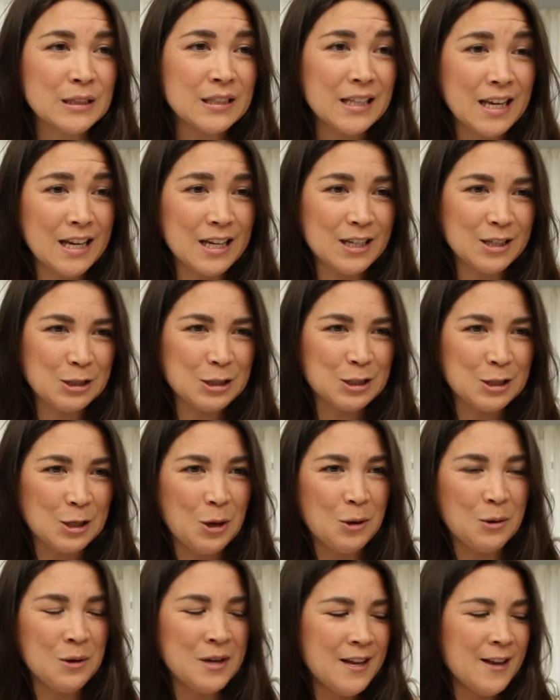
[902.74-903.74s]
thing.
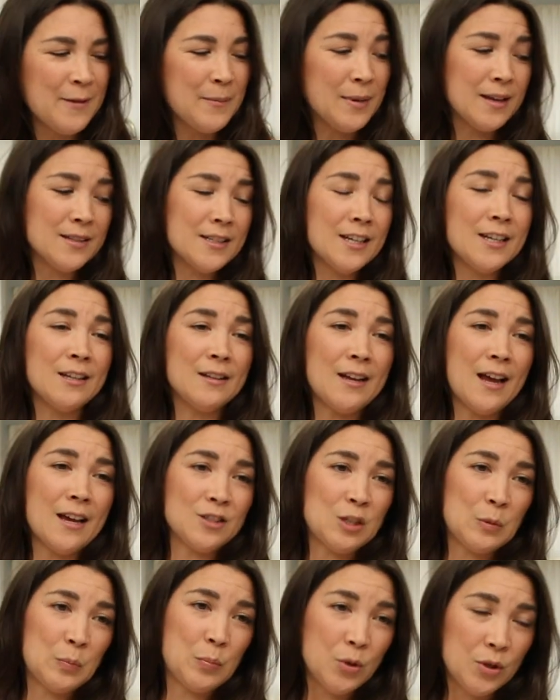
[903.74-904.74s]
So because I didn't
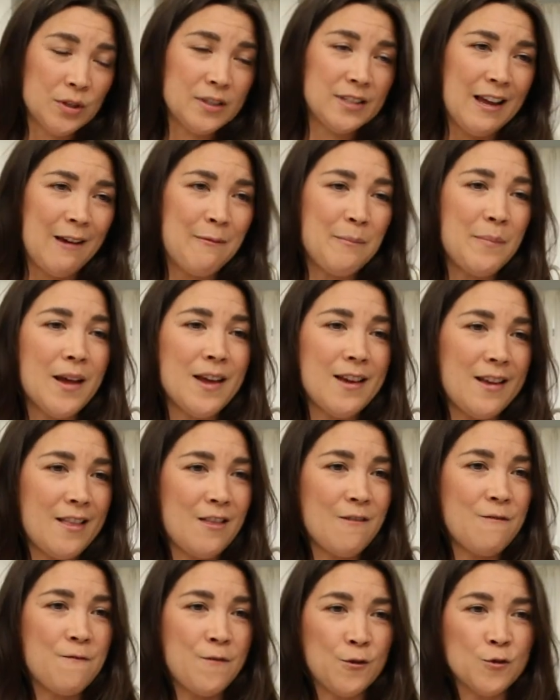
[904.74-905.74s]
actually put tempeh
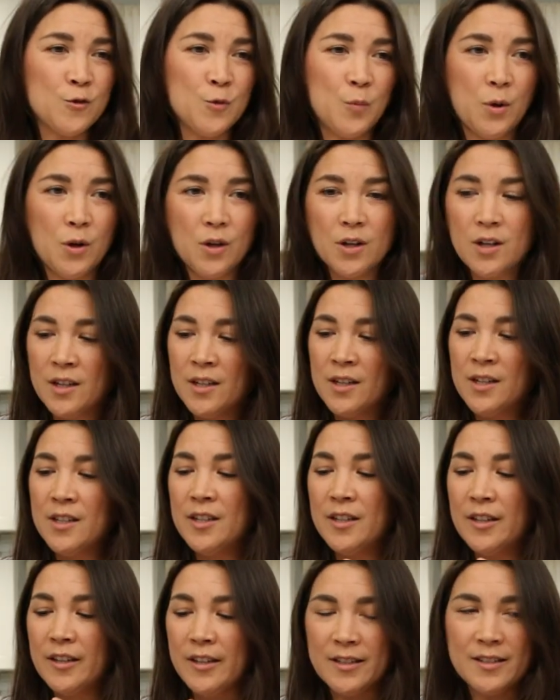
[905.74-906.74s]
in the first book,
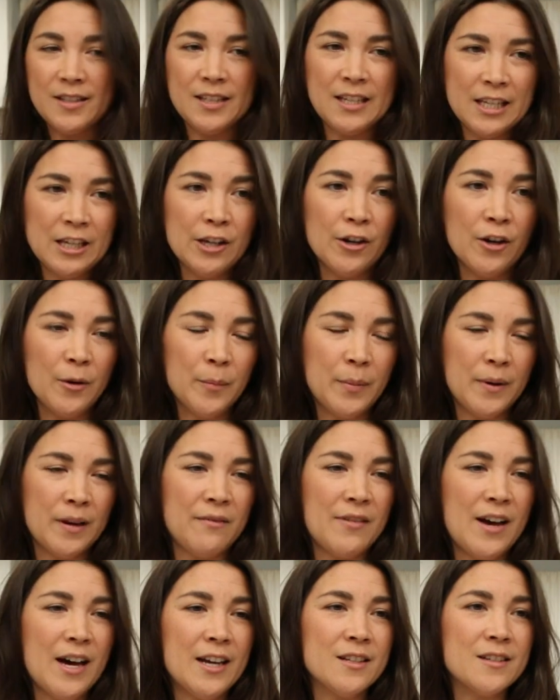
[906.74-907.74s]
it's here, but
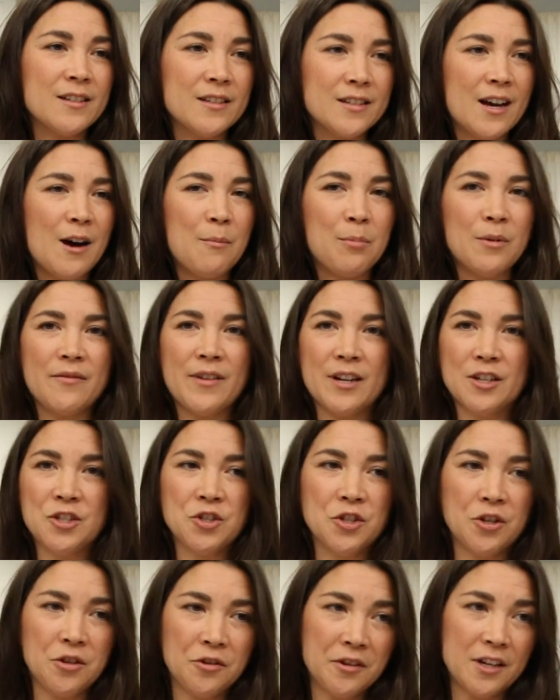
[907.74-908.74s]
I've added a couple of
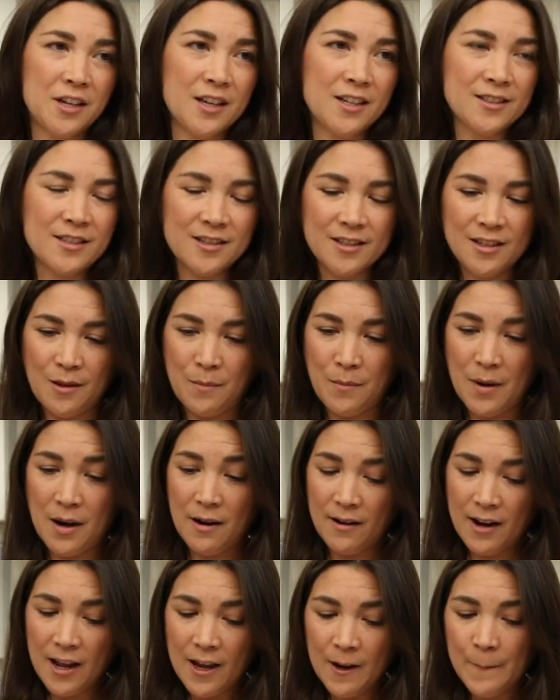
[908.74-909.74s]
extra ingredients to the
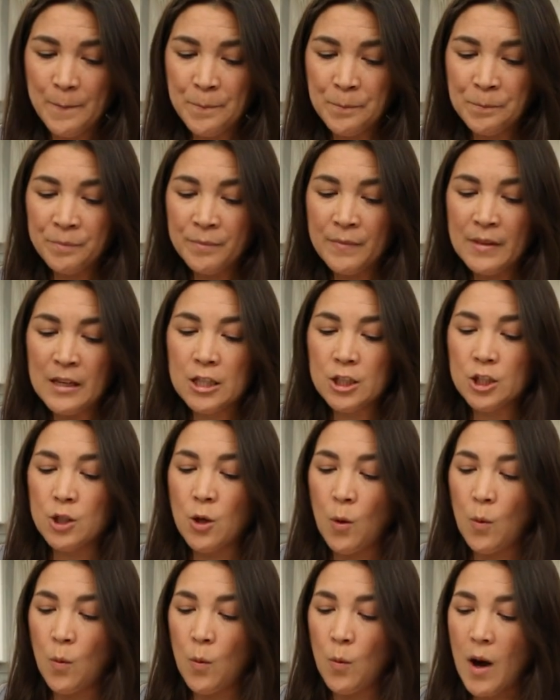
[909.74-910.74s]
marinade.
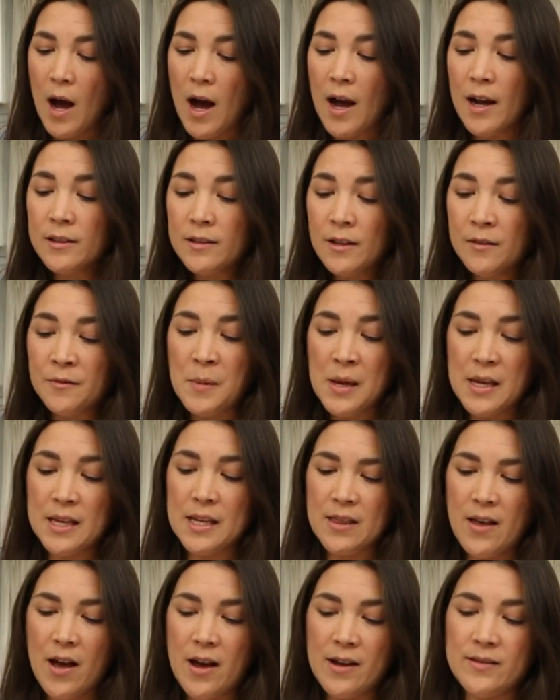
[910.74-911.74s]
So I love
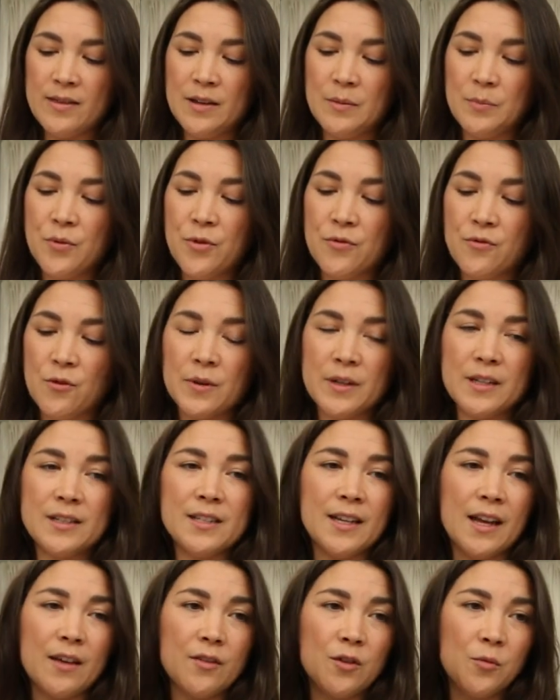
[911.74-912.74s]
making that and then throwing it
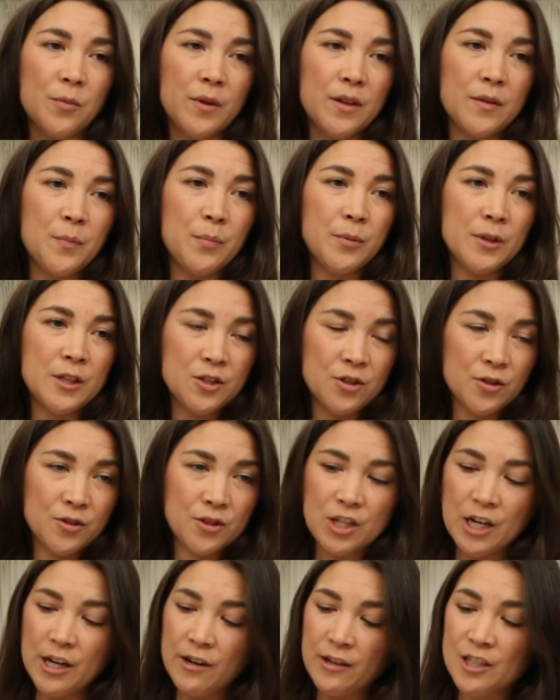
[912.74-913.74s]
together with
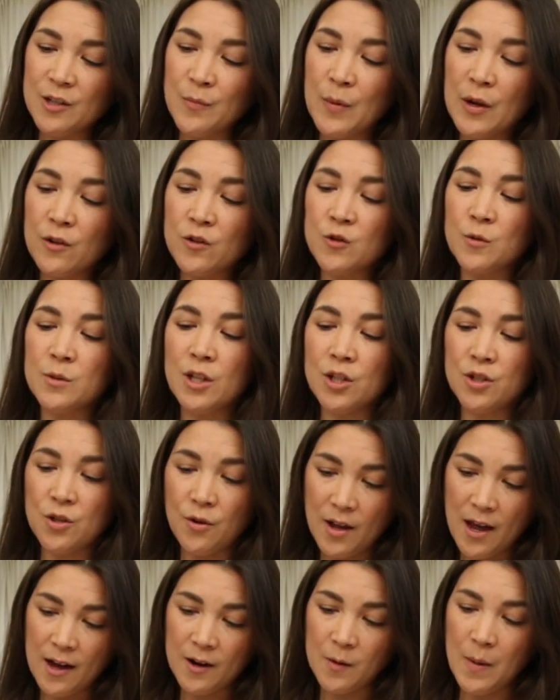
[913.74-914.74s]
blistered cherry tomatoes, which I
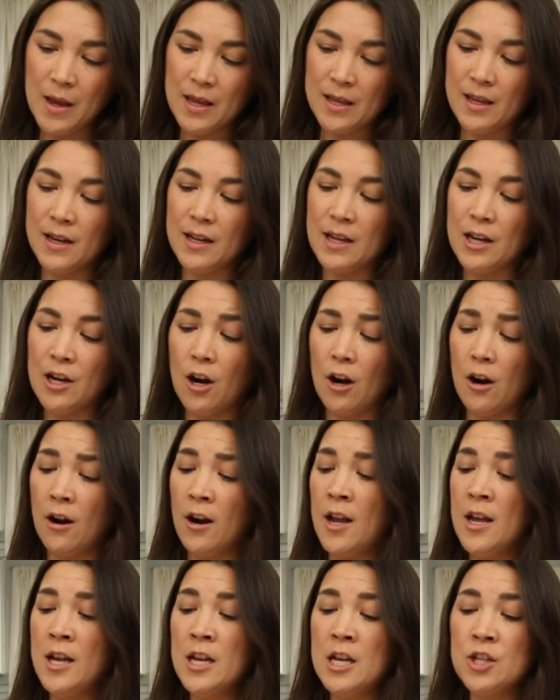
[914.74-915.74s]
show you how to make in
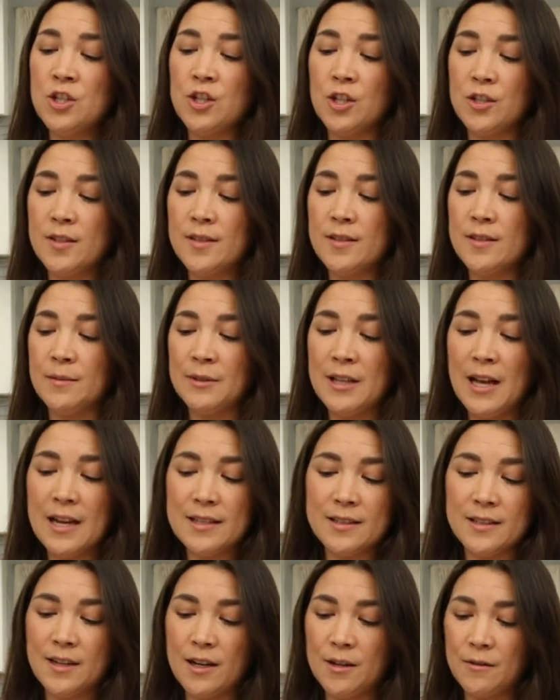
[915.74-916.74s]
here, just some
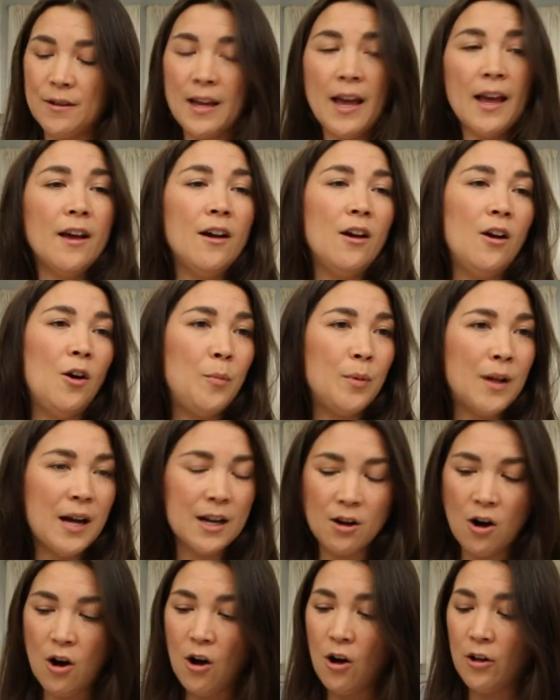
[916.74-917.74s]
lacinato kale,
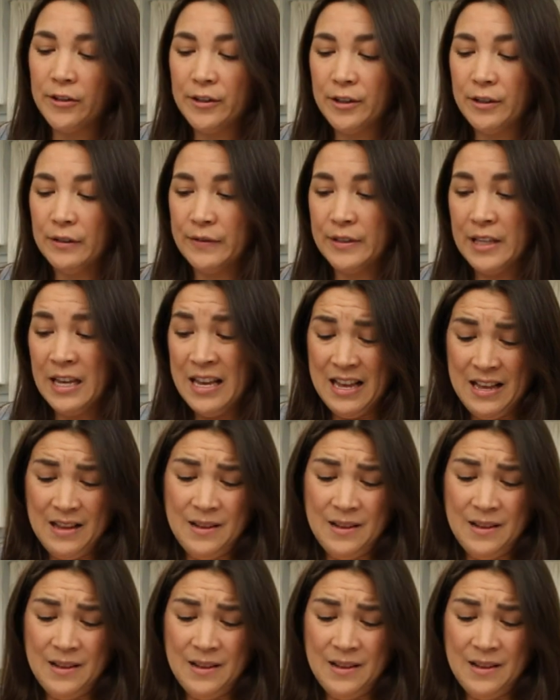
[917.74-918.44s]
black olives.